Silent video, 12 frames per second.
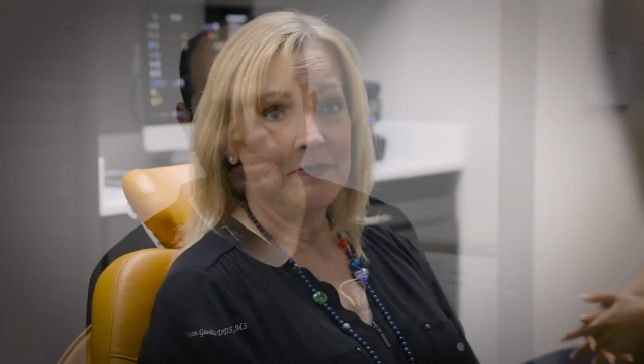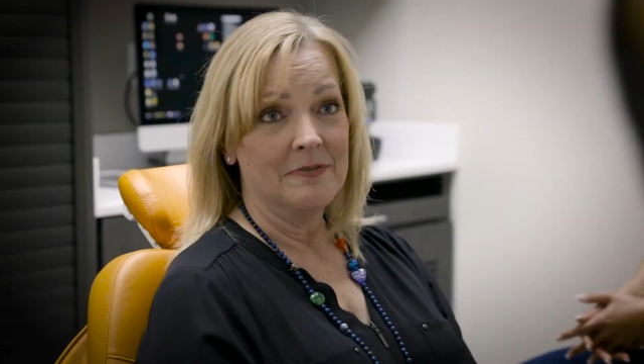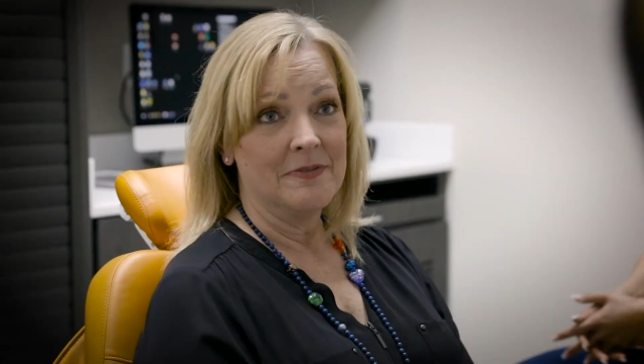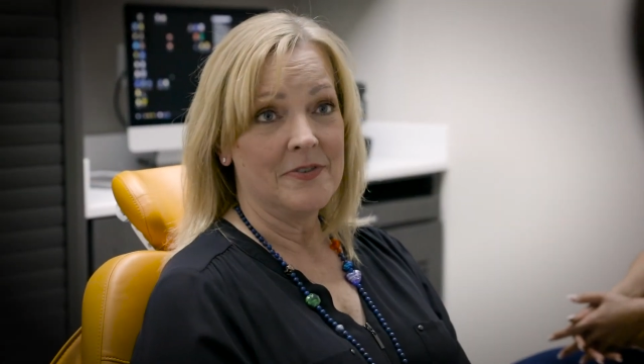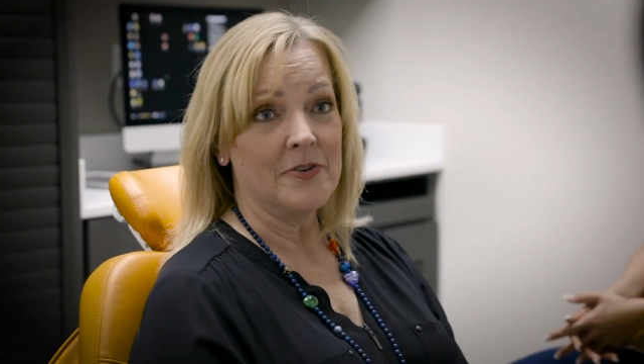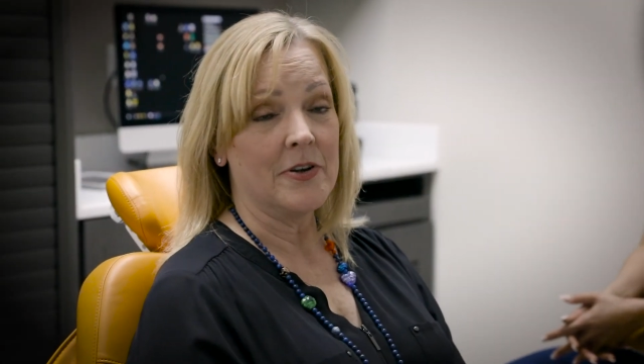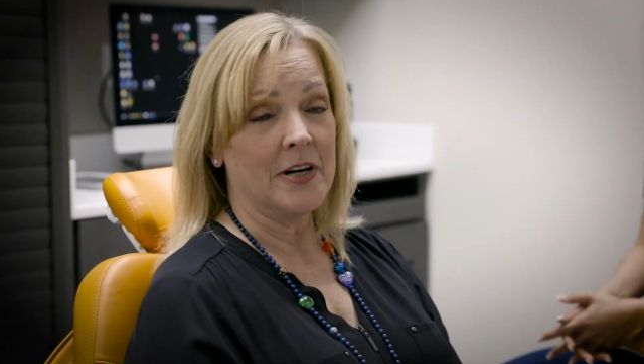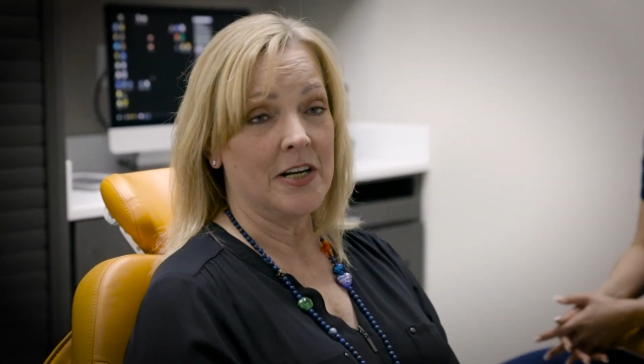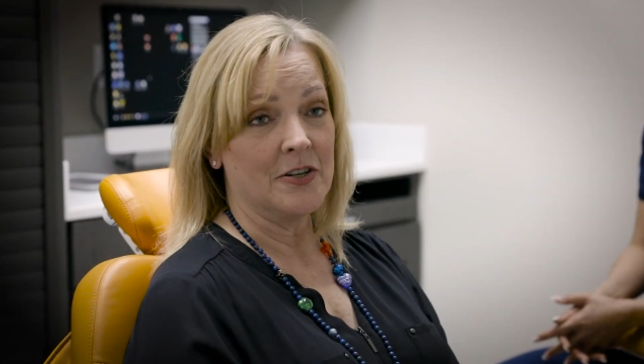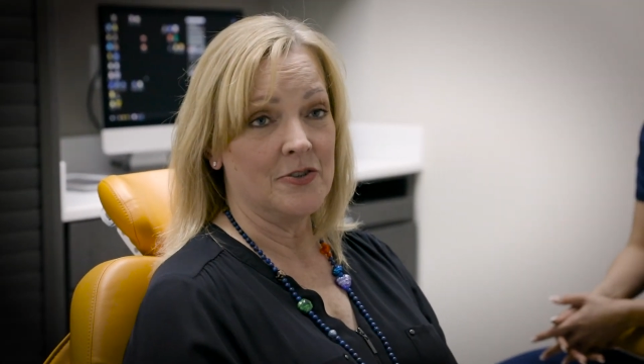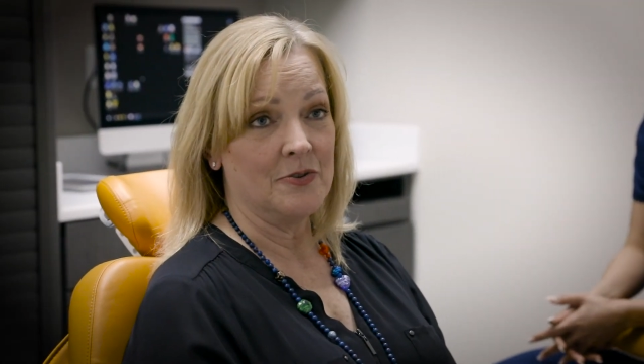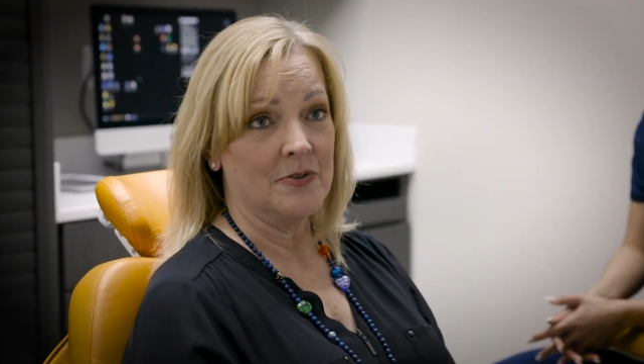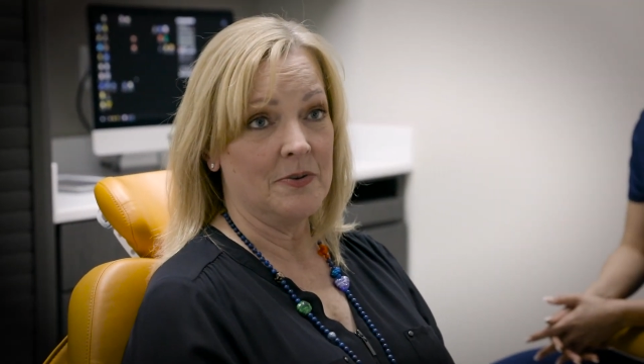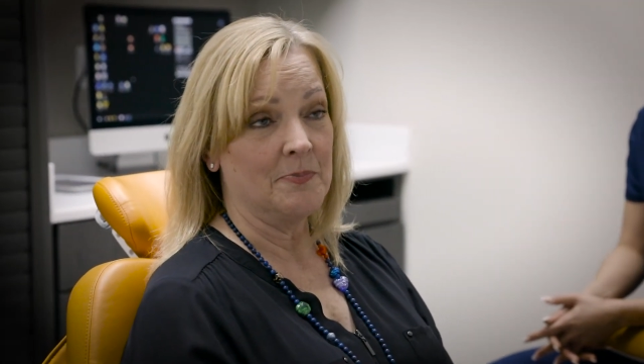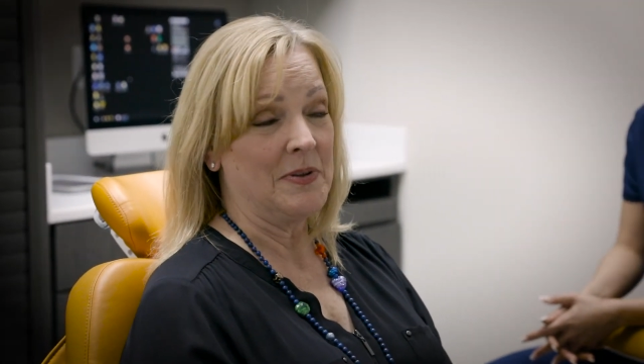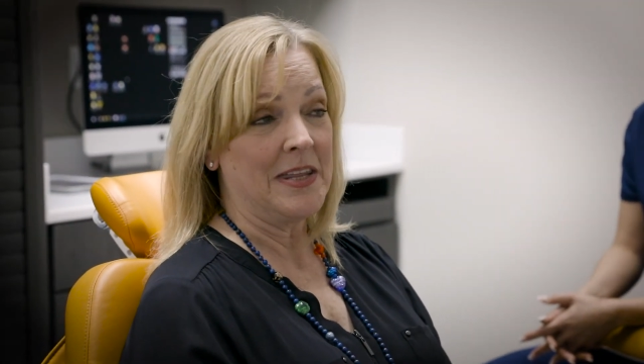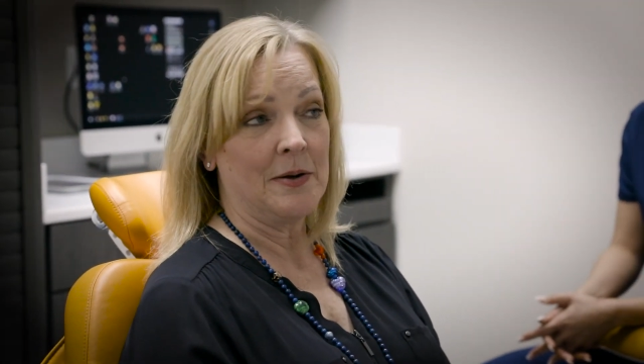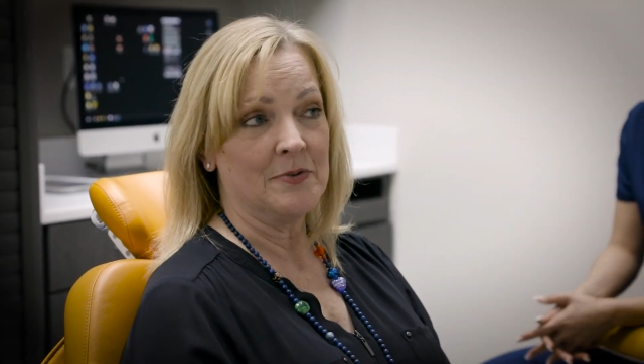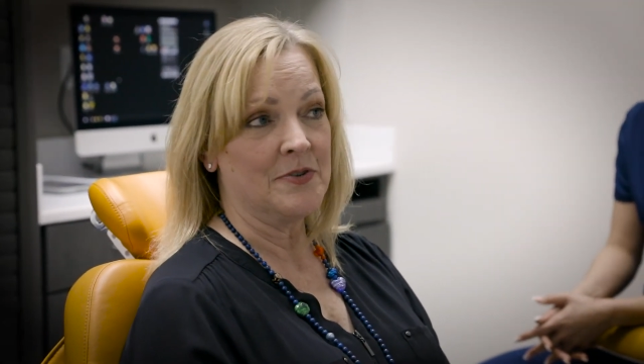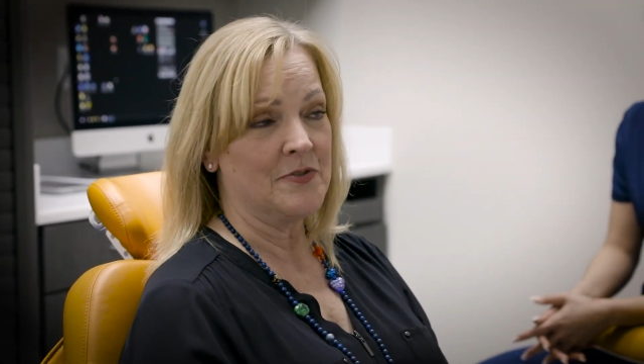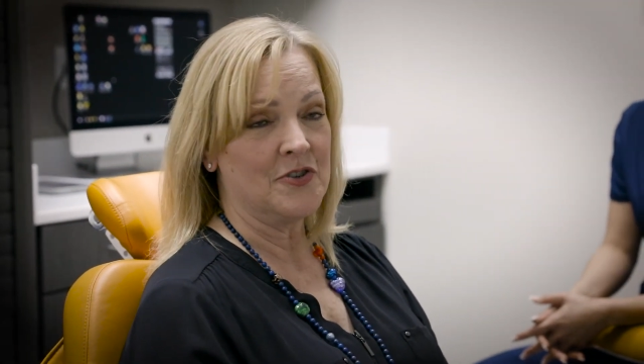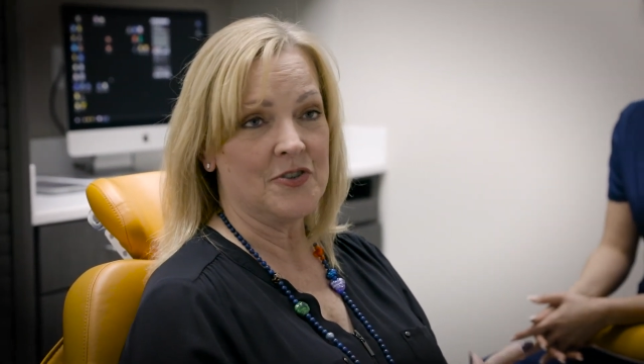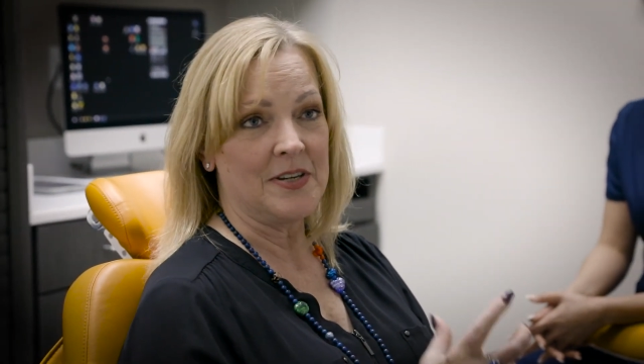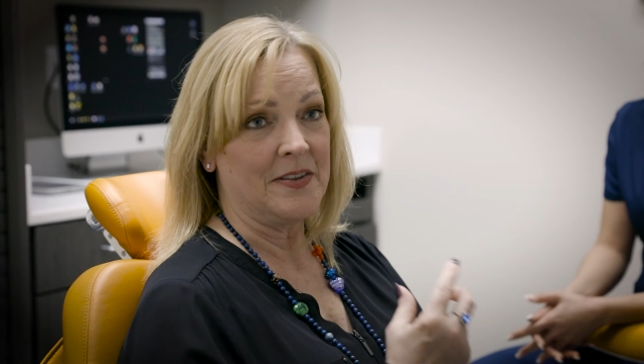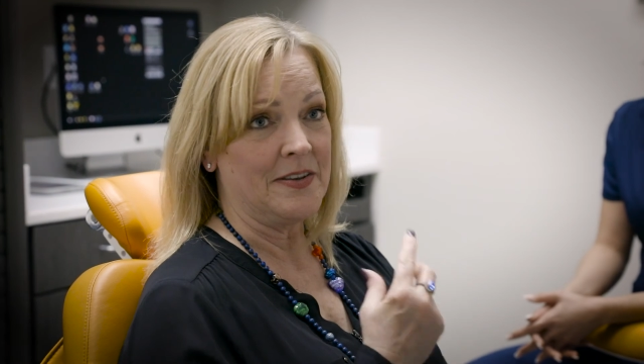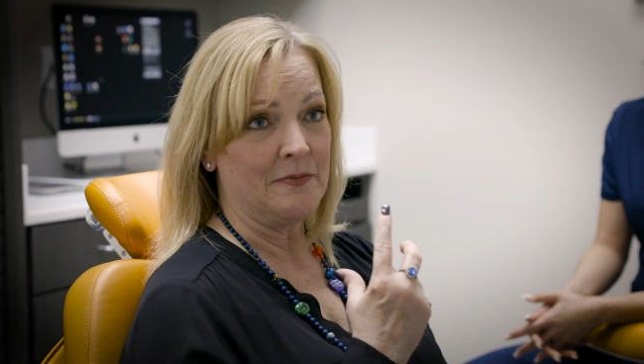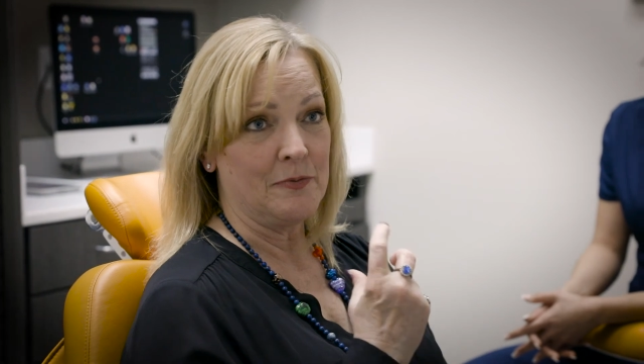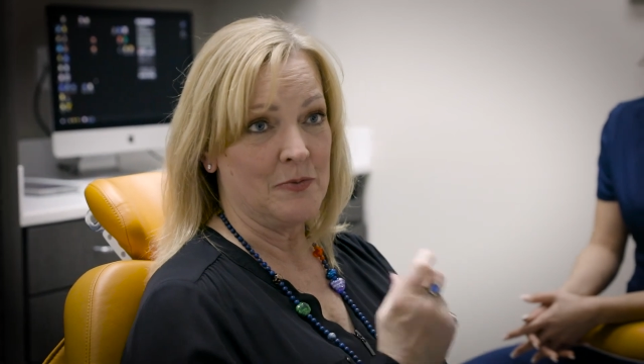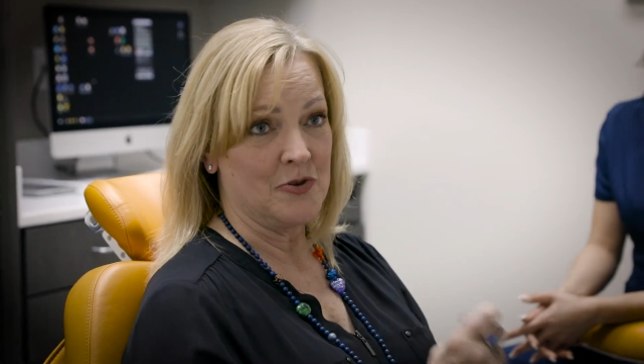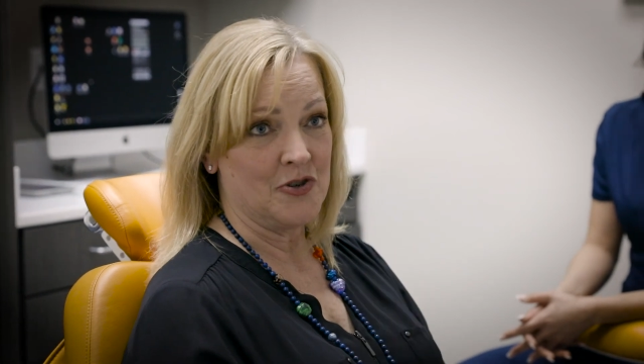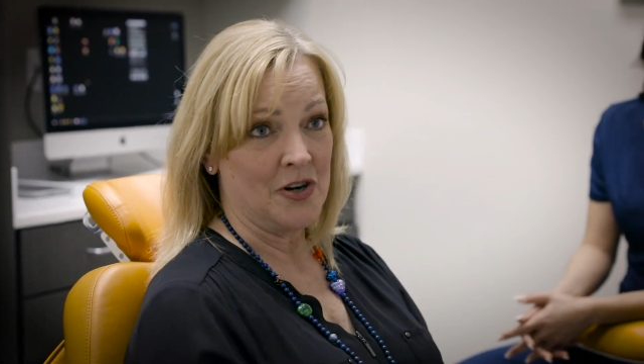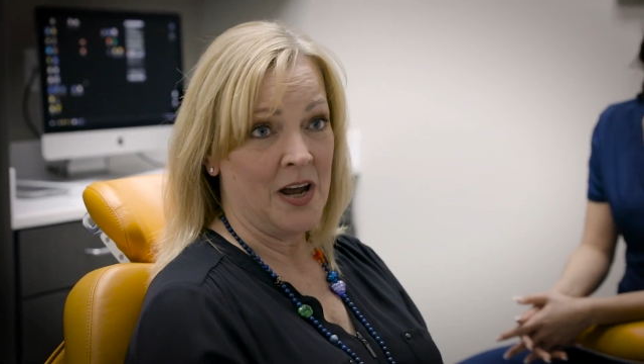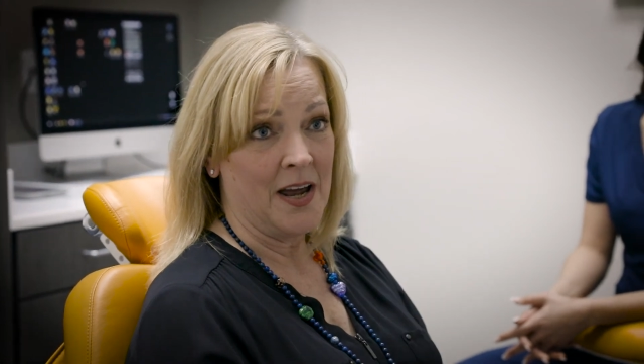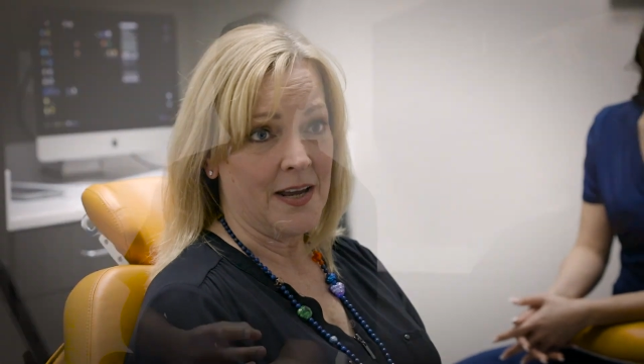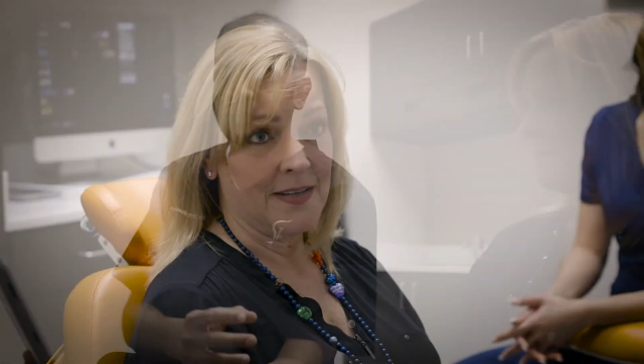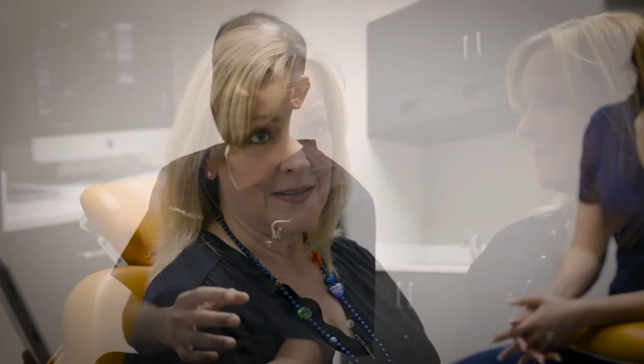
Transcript: Wendi is a very successful woman. The first